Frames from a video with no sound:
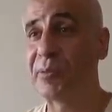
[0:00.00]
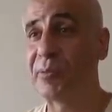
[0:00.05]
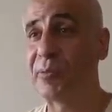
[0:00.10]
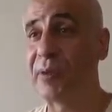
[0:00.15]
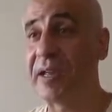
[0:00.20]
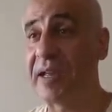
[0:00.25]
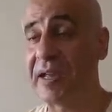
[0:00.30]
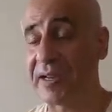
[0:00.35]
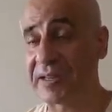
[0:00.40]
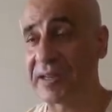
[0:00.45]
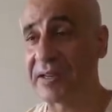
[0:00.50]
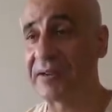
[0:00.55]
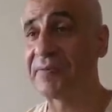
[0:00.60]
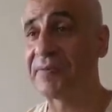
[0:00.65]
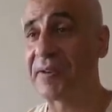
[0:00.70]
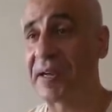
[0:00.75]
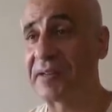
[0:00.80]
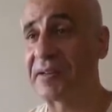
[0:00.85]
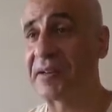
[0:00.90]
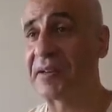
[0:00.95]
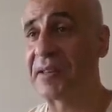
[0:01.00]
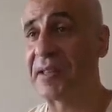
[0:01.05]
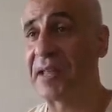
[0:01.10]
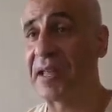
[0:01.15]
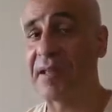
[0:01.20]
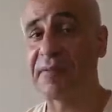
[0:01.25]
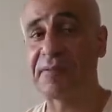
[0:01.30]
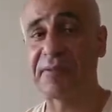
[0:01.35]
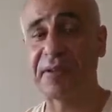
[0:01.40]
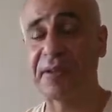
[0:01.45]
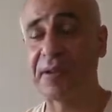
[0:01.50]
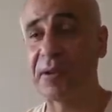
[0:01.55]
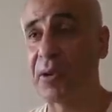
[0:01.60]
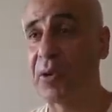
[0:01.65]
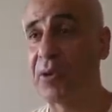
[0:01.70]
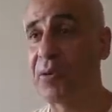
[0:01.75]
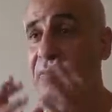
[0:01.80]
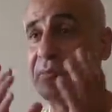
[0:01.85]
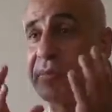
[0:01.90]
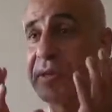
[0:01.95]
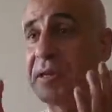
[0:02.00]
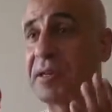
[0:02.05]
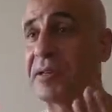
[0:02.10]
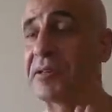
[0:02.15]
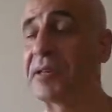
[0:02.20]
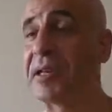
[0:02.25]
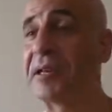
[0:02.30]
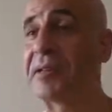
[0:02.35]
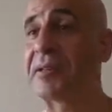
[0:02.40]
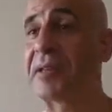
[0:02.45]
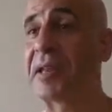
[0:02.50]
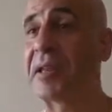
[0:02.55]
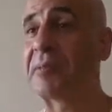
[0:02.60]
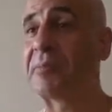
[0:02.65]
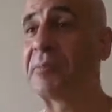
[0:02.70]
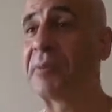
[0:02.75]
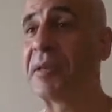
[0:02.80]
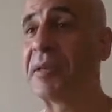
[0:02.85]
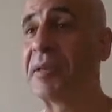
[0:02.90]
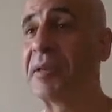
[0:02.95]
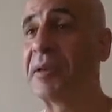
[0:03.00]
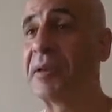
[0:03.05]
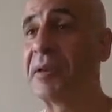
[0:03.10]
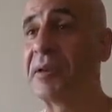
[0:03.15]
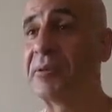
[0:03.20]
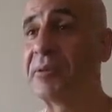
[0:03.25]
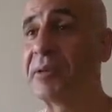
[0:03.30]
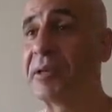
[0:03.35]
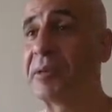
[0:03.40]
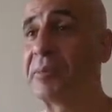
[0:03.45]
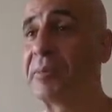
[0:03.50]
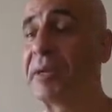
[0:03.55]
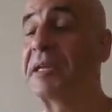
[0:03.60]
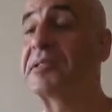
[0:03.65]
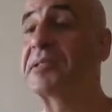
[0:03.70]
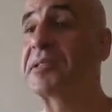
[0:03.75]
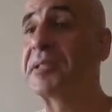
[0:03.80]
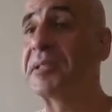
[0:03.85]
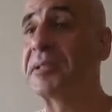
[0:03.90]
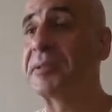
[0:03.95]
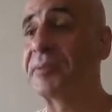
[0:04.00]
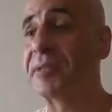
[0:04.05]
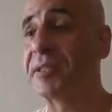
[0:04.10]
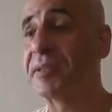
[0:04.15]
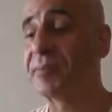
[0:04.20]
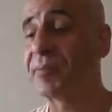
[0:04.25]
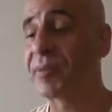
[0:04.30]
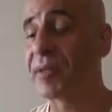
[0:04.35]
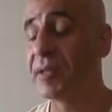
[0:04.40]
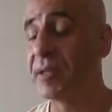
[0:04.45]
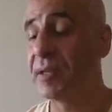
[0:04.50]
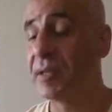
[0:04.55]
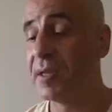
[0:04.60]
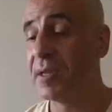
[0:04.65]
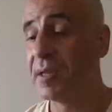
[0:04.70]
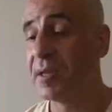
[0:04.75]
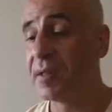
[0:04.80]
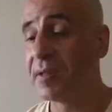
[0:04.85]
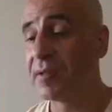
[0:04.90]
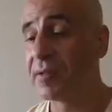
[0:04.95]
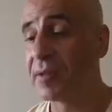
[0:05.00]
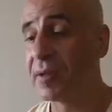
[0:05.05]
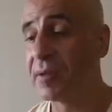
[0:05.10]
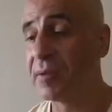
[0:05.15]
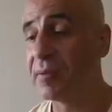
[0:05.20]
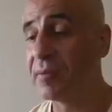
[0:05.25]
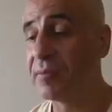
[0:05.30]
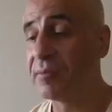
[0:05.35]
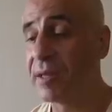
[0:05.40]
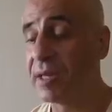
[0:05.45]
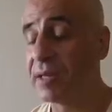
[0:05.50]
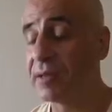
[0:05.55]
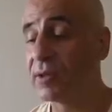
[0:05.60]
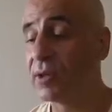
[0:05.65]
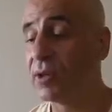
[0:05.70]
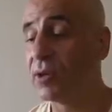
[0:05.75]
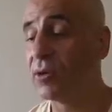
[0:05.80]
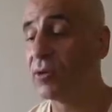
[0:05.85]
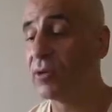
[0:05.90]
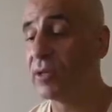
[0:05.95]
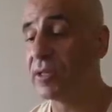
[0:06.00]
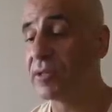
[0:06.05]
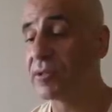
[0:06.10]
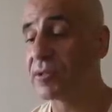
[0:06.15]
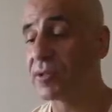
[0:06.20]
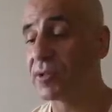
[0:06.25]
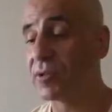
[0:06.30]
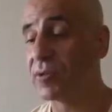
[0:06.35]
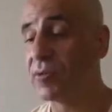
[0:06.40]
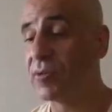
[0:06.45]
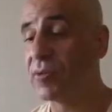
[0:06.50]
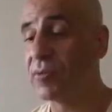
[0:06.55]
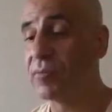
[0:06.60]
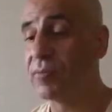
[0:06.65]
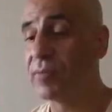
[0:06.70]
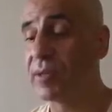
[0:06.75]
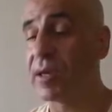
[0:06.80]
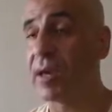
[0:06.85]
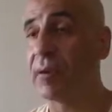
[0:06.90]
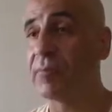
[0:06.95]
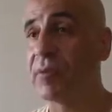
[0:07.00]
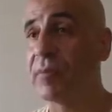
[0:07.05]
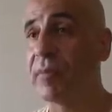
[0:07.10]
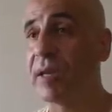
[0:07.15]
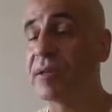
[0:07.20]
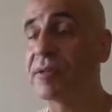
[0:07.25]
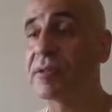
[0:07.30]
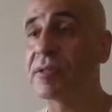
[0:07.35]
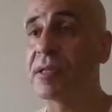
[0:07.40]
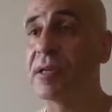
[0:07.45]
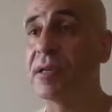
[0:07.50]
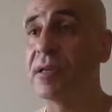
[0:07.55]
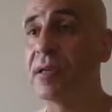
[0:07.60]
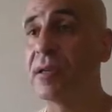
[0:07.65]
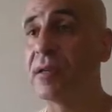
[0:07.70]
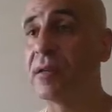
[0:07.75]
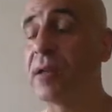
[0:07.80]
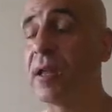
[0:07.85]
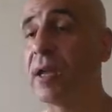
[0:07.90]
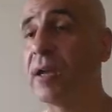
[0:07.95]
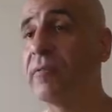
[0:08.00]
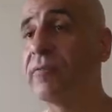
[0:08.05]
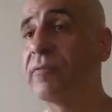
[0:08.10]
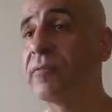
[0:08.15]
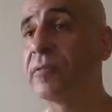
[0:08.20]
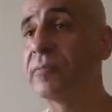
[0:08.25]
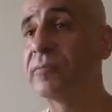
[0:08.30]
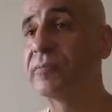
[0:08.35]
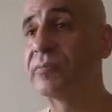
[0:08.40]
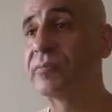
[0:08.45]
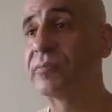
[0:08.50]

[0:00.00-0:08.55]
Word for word: Where I can finally have a long beard and can be a real master. Yeah? The main goal is to become a master in life,